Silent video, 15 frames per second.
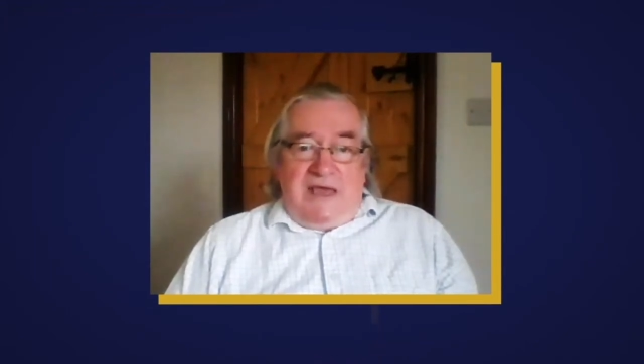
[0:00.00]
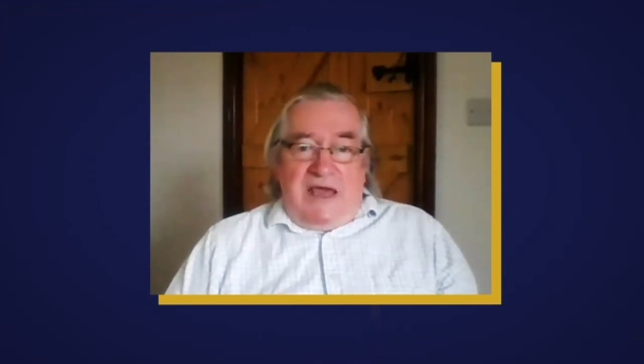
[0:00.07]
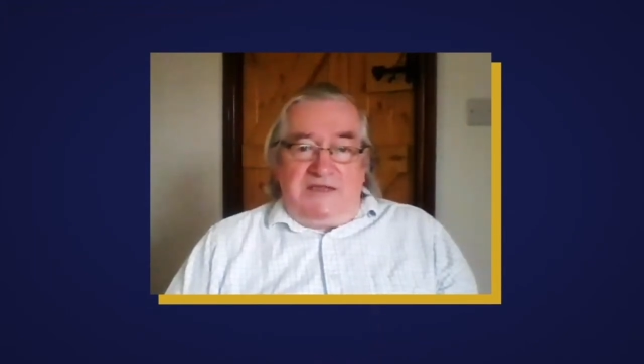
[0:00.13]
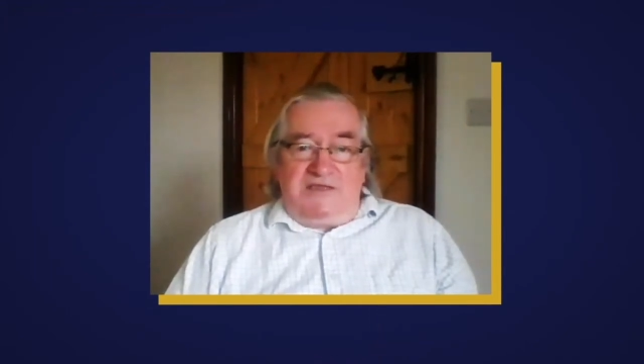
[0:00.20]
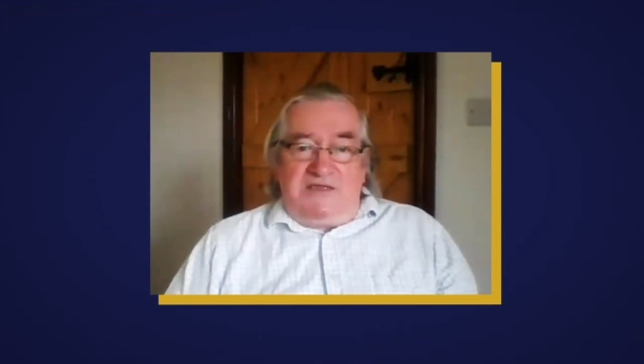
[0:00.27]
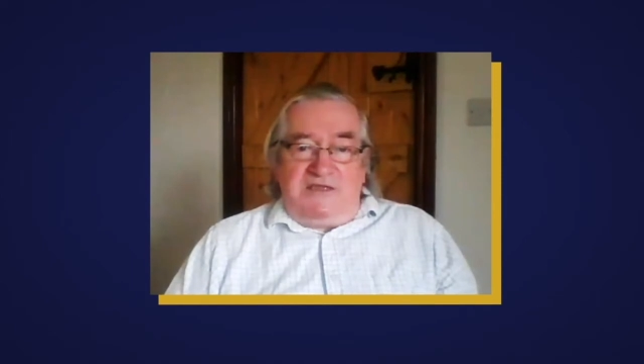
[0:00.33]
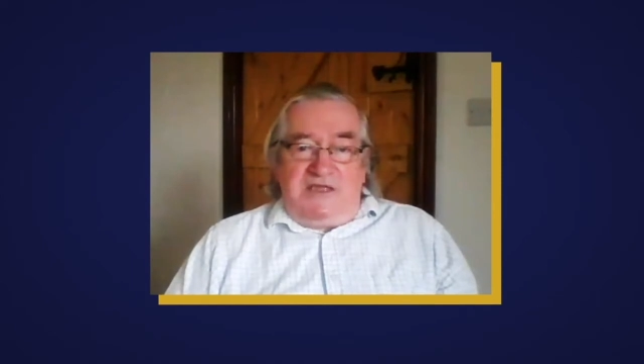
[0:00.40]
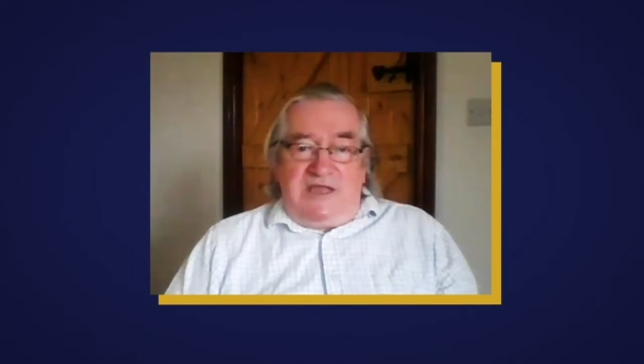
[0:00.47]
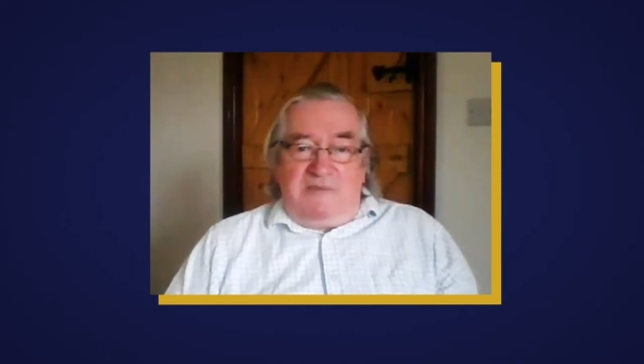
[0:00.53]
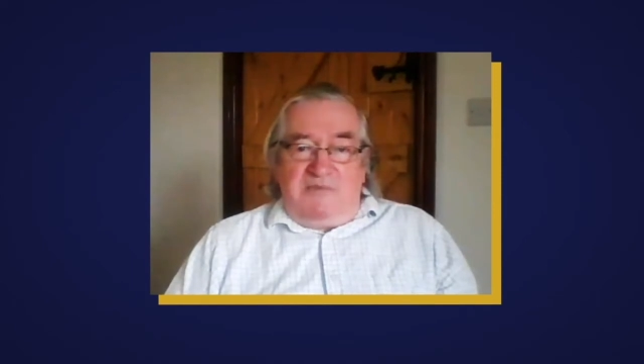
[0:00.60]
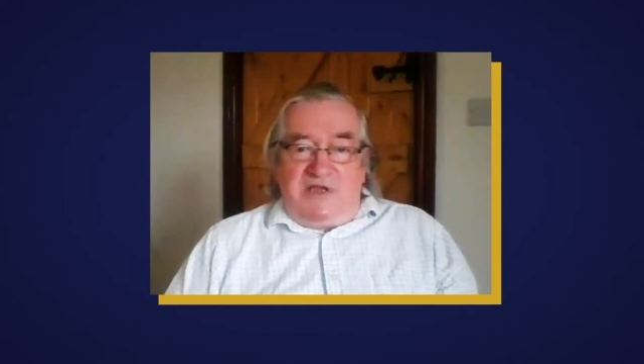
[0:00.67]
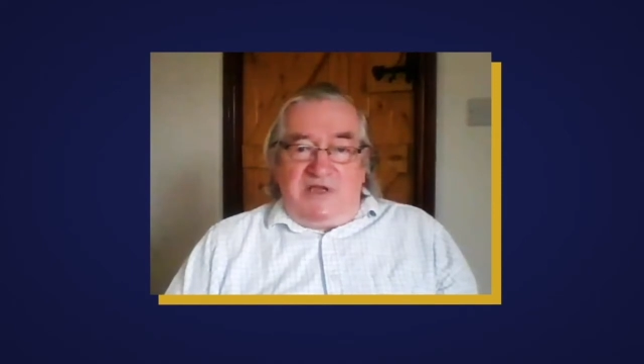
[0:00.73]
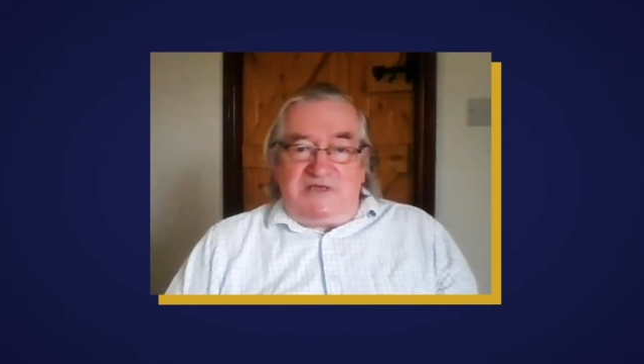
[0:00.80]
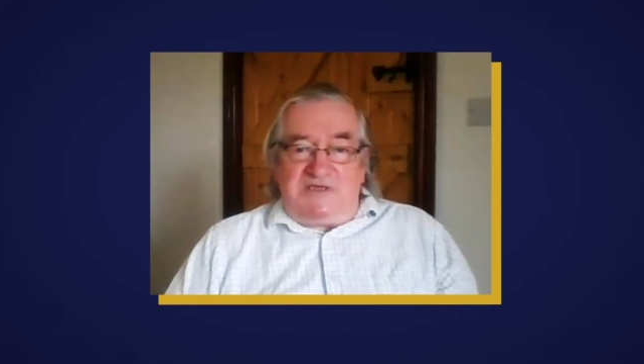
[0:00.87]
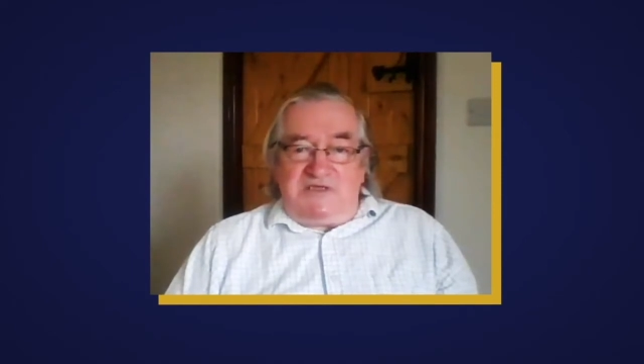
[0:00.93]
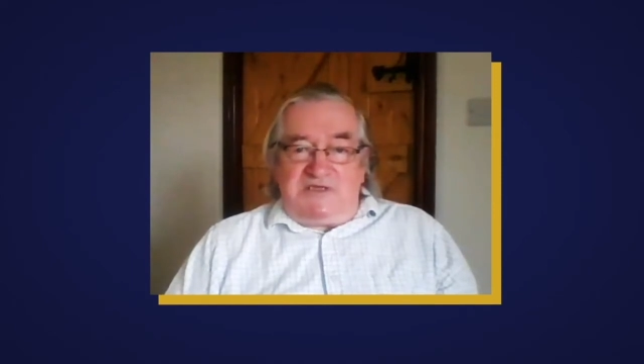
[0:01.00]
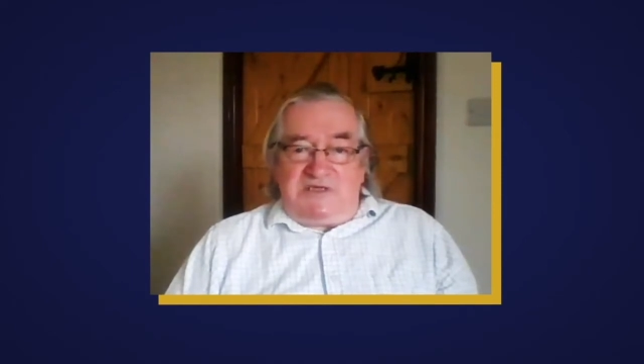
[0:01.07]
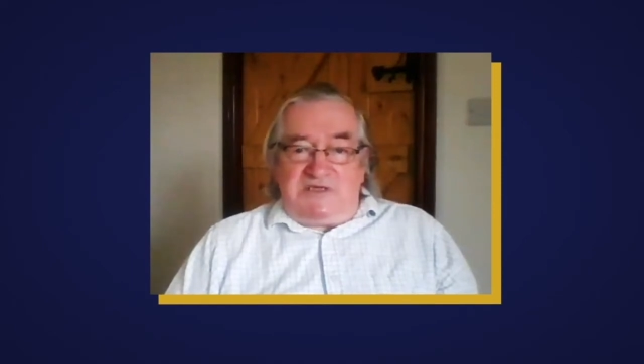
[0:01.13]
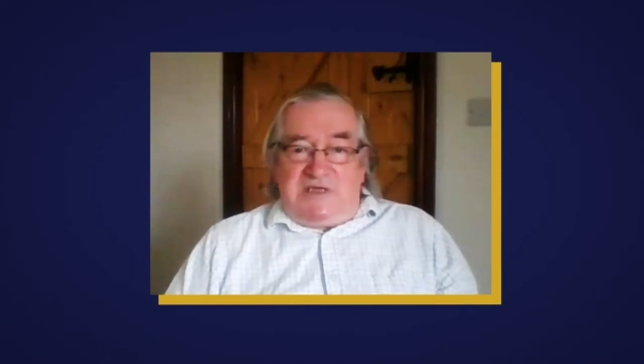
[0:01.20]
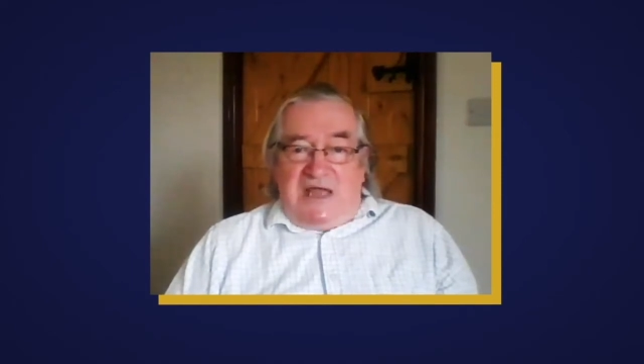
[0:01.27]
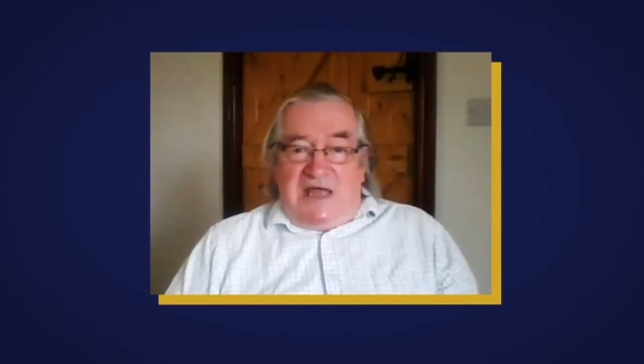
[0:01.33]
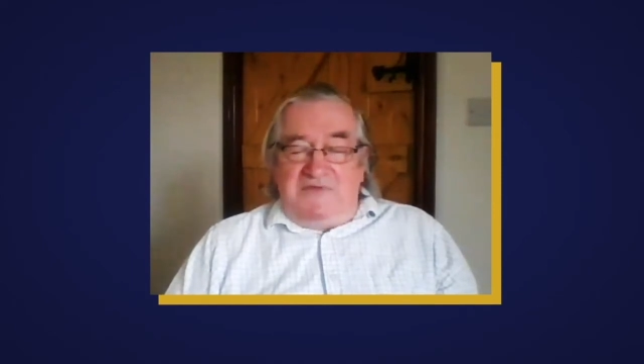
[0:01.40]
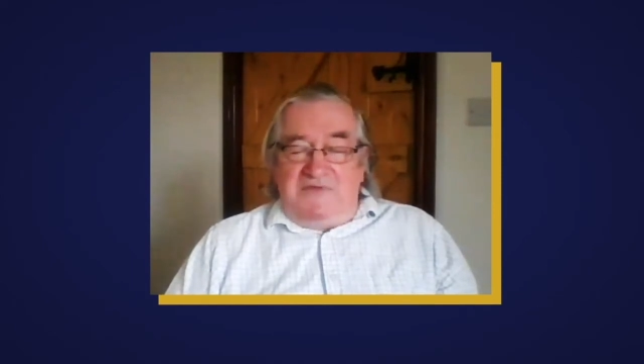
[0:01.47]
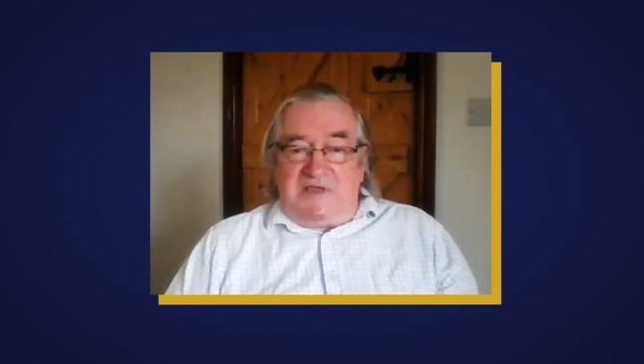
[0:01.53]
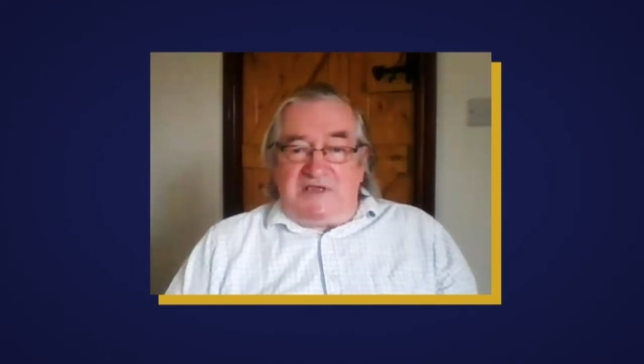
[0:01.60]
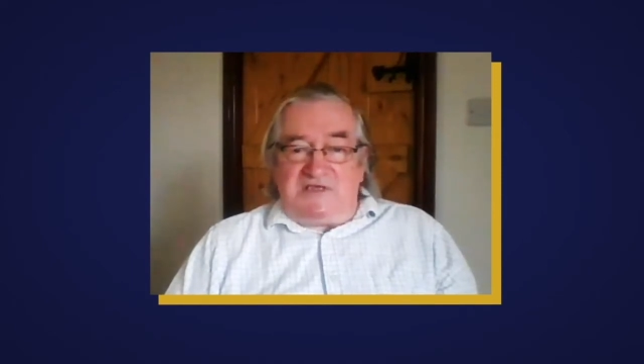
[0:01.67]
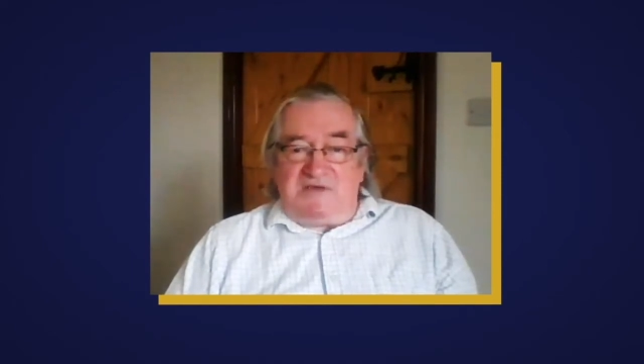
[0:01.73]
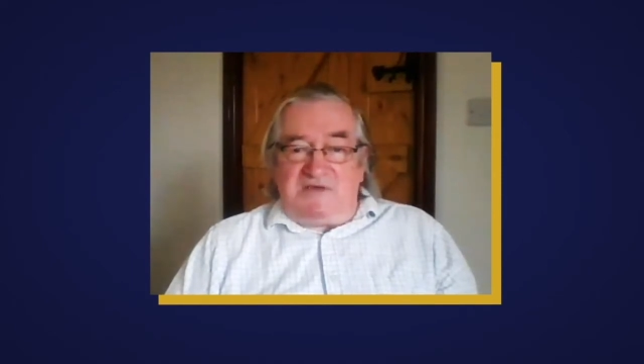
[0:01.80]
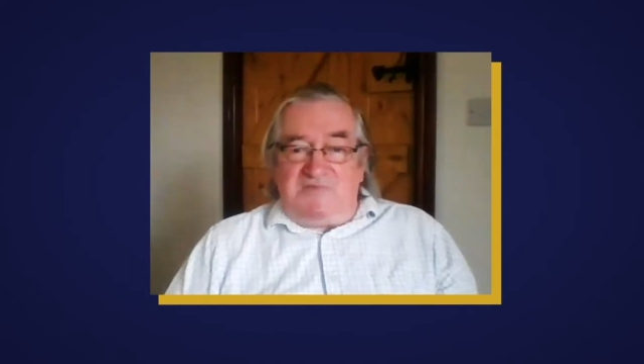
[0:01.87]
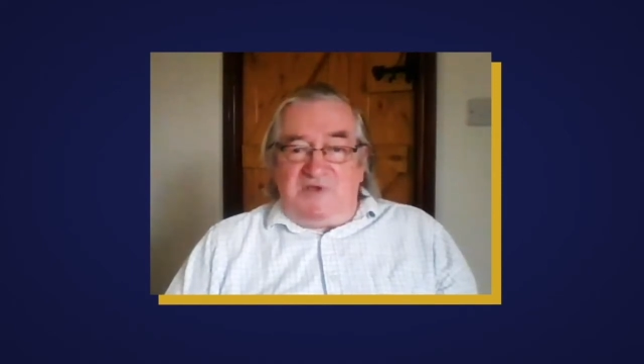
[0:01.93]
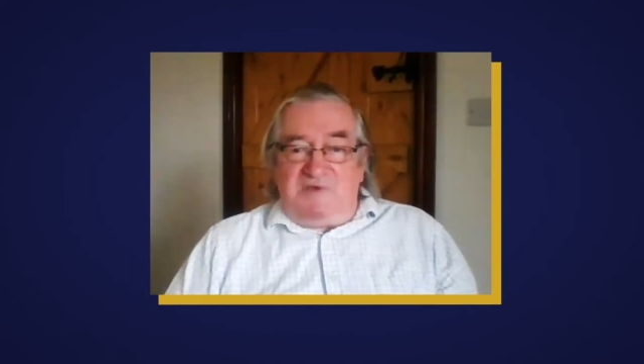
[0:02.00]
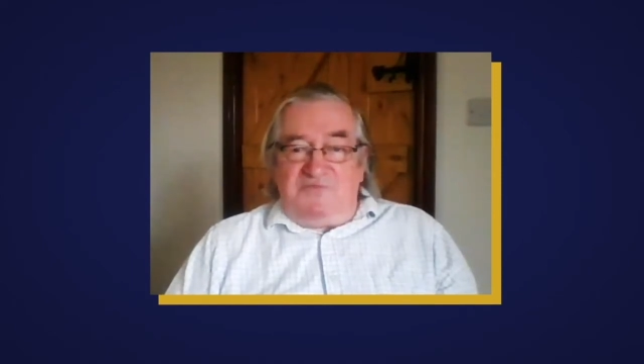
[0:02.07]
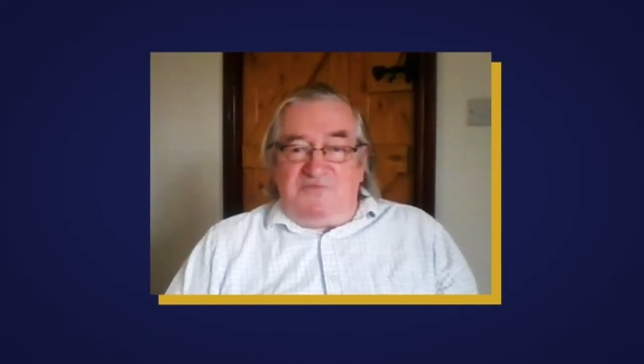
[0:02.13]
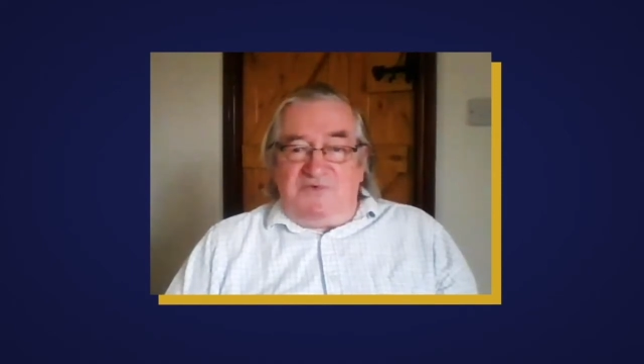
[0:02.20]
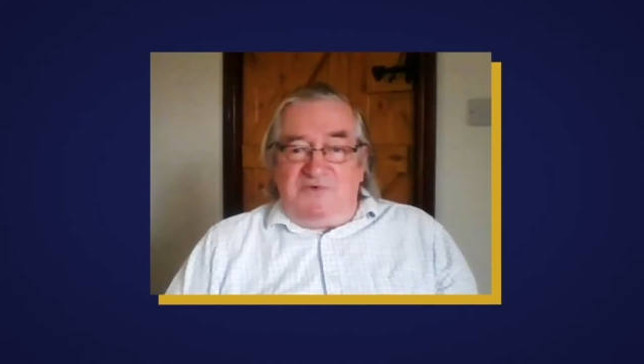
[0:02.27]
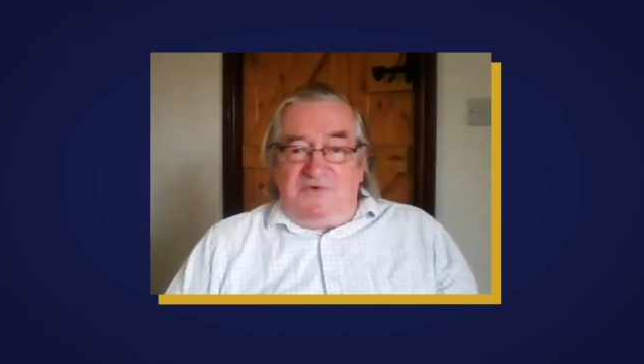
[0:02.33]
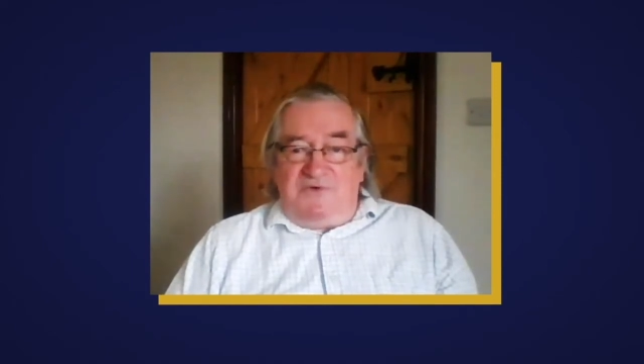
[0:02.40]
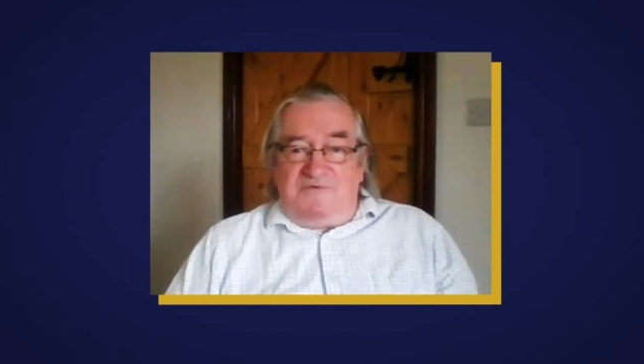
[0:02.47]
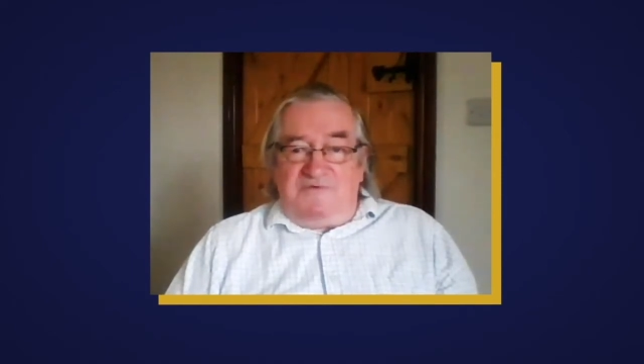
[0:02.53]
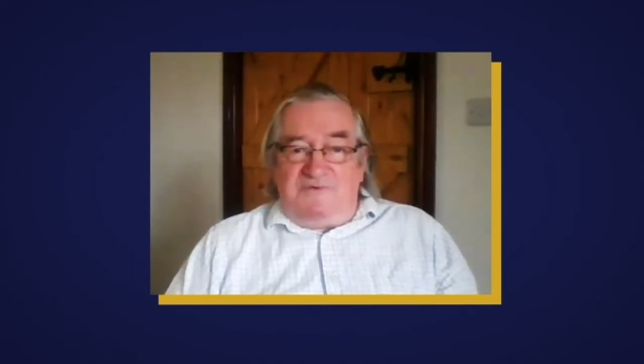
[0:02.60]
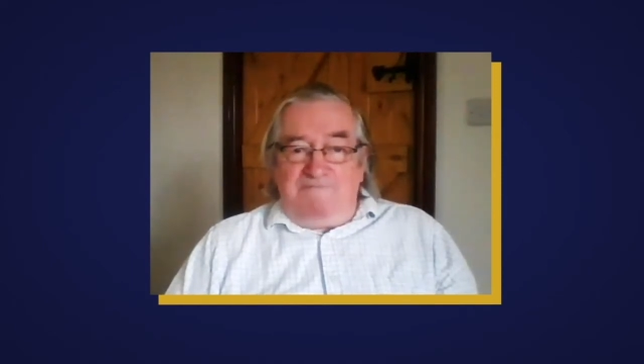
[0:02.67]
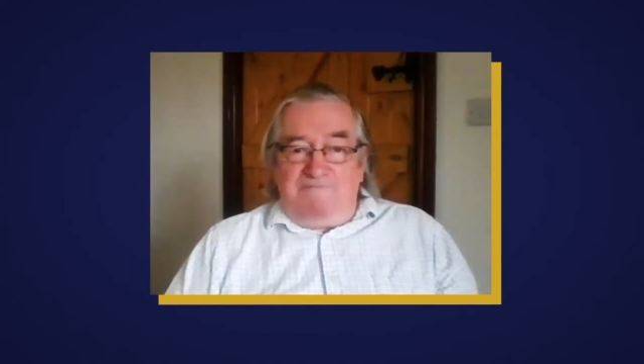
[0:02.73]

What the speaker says: and in enabling us to see how things can be improved.